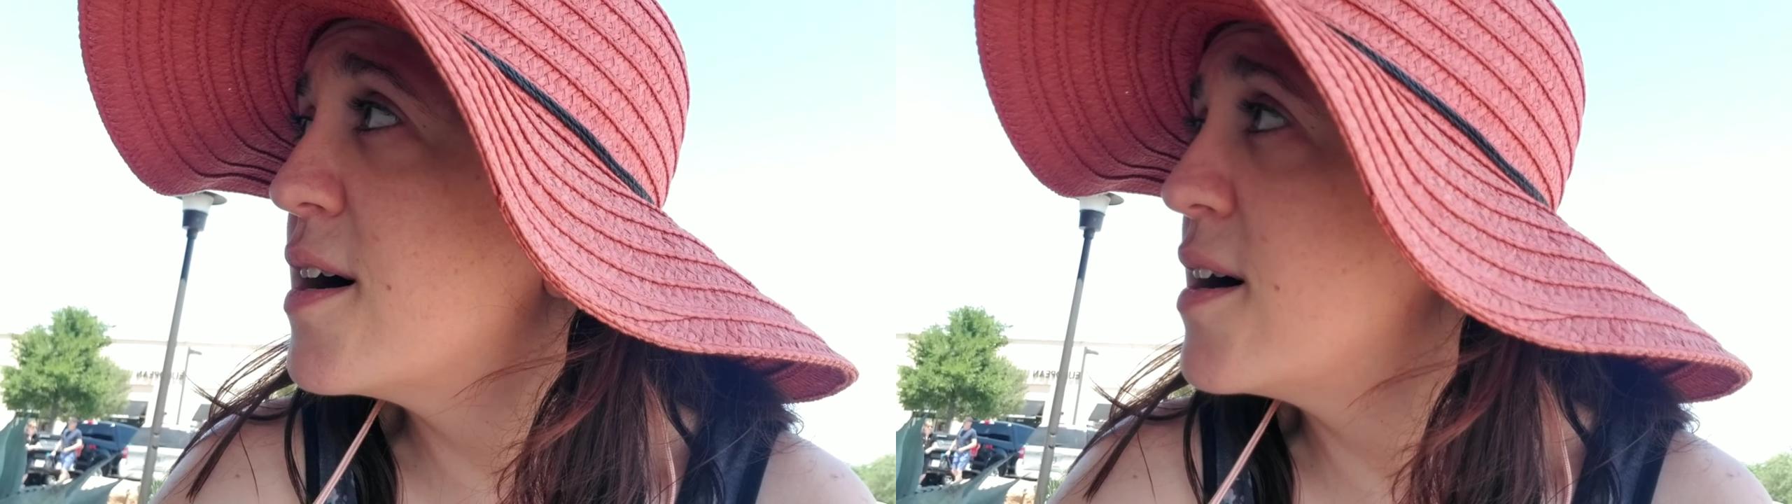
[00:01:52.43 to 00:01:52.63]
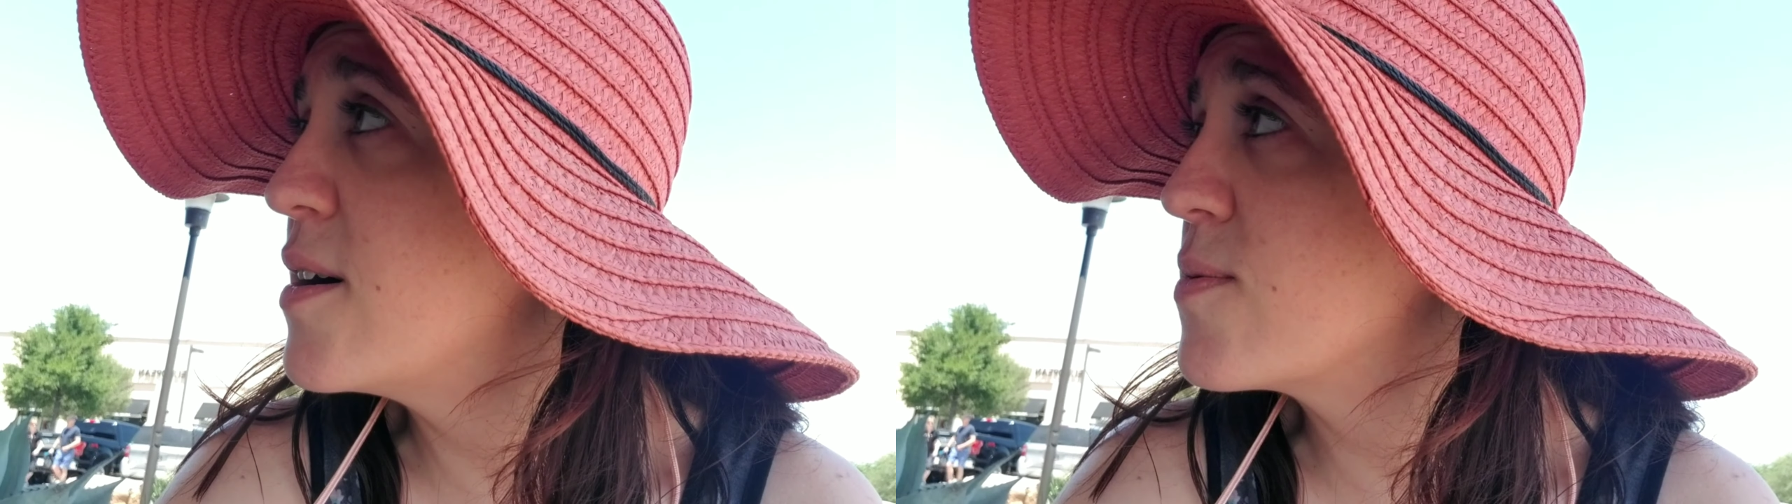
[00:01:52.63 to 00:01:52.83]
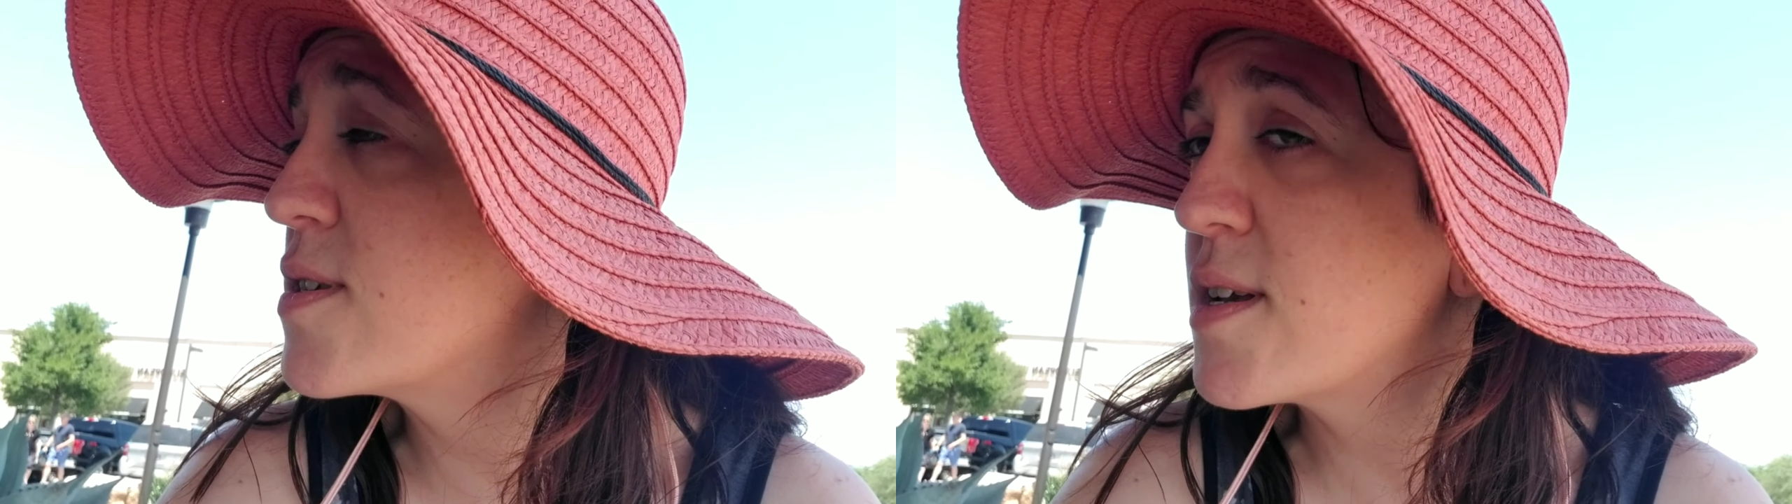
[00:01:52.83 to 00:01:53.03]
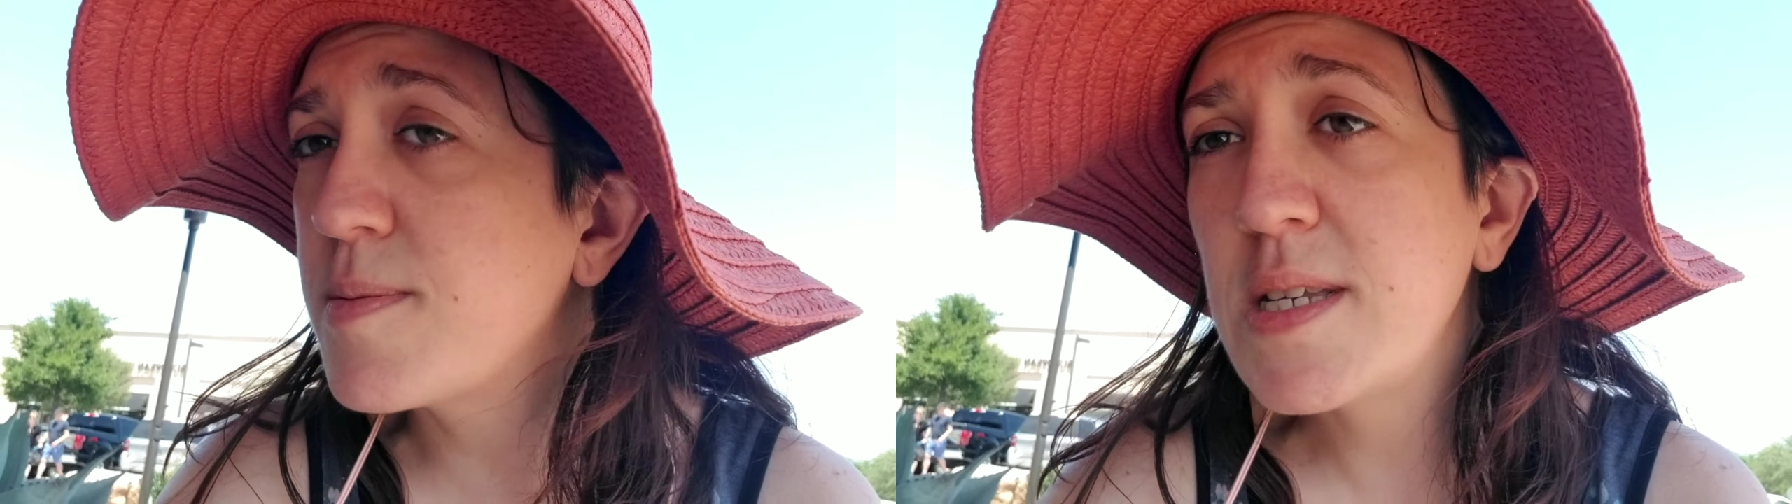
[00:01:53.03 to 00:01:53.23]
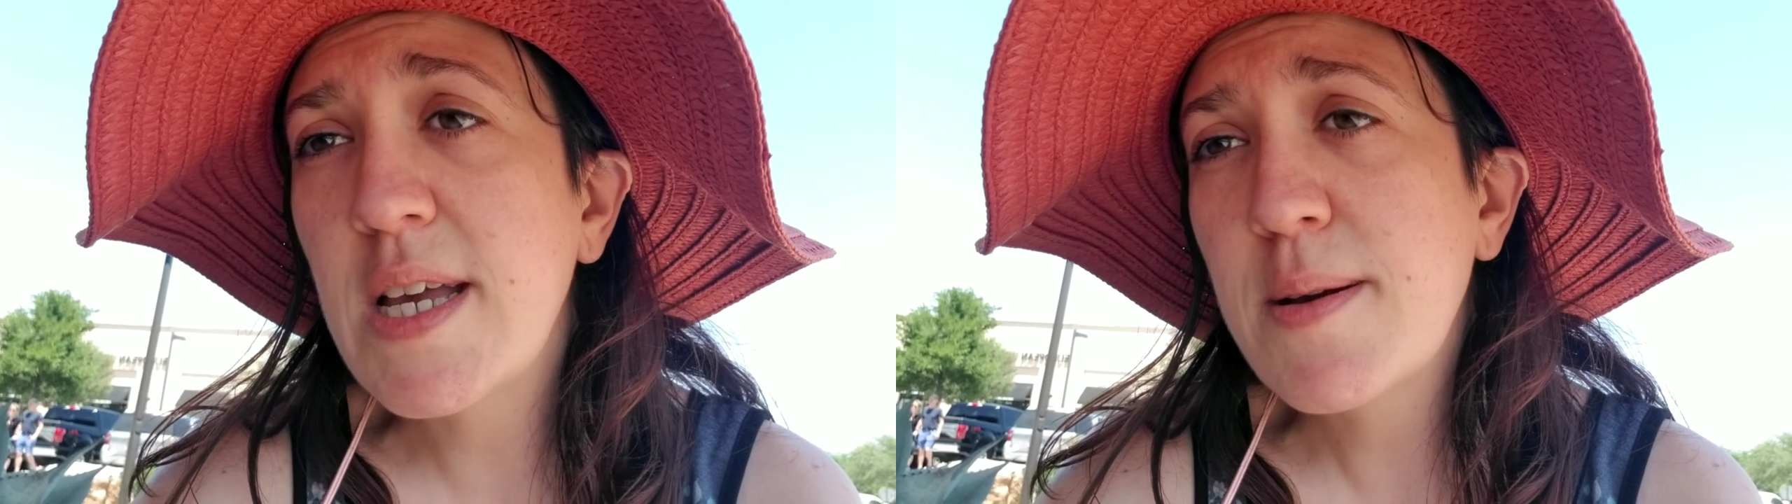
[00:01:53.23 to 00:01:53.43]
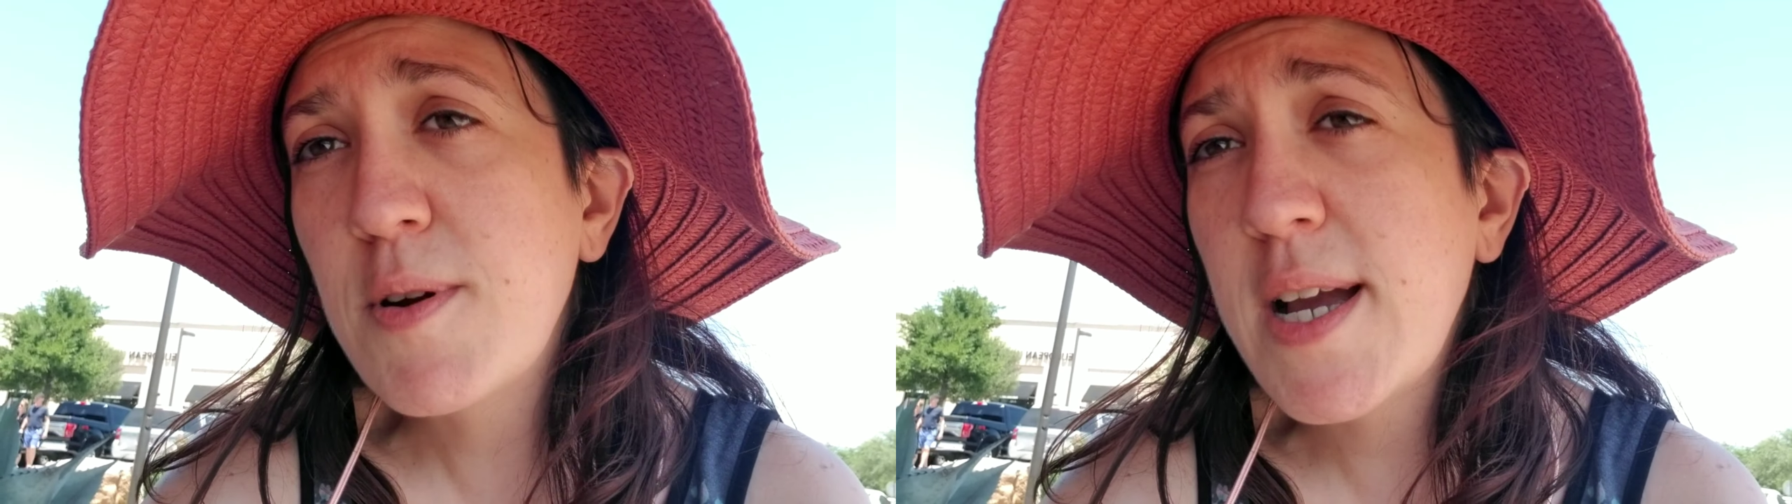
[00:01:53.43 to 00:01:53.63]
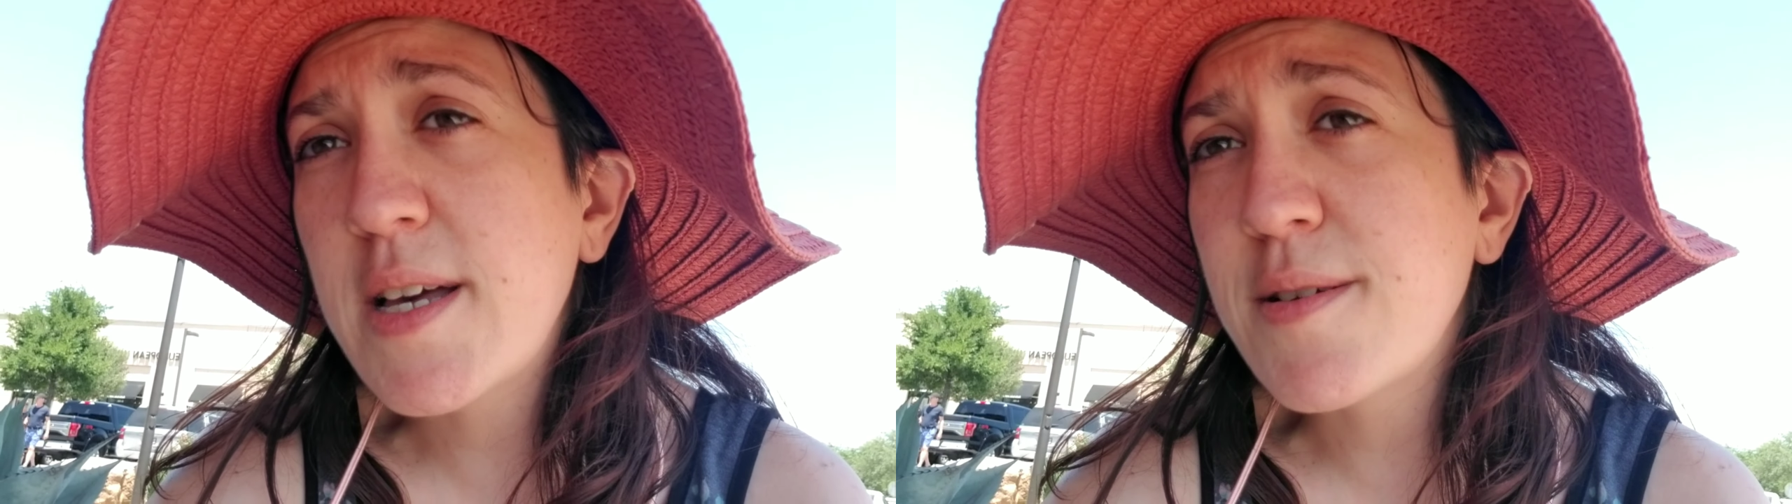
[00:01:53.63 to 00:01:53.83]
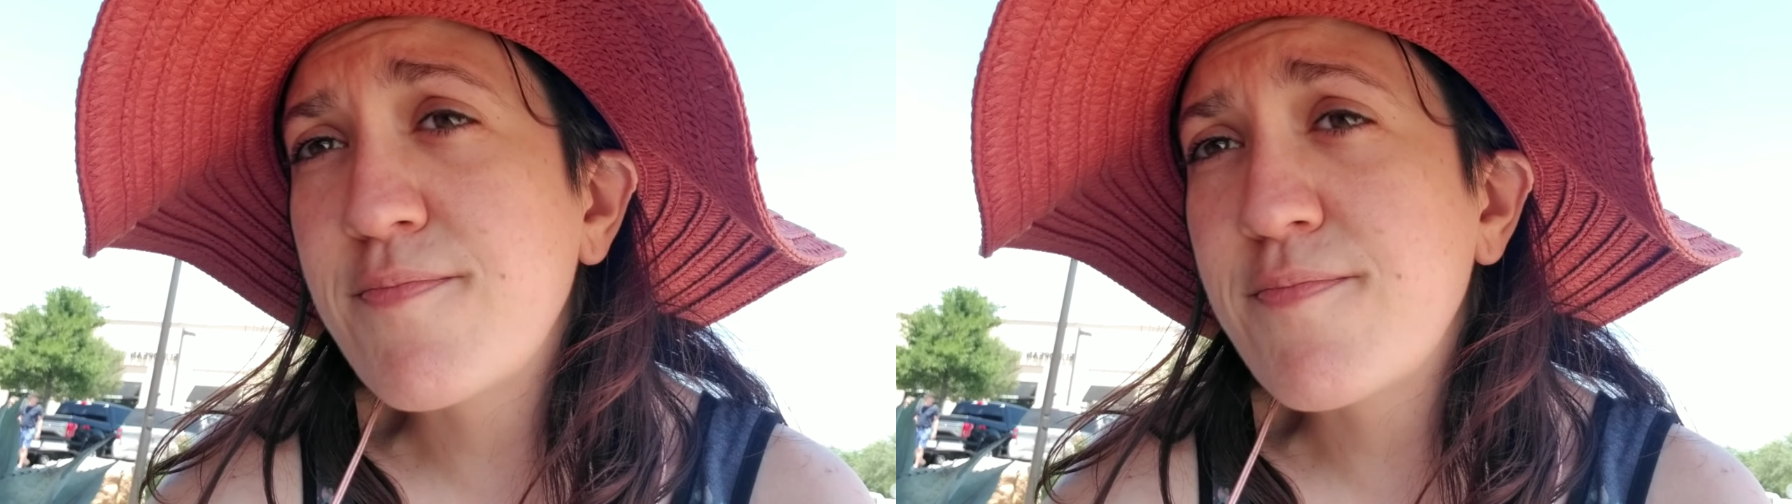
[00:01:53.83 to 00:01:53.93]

And we stopped to take a break.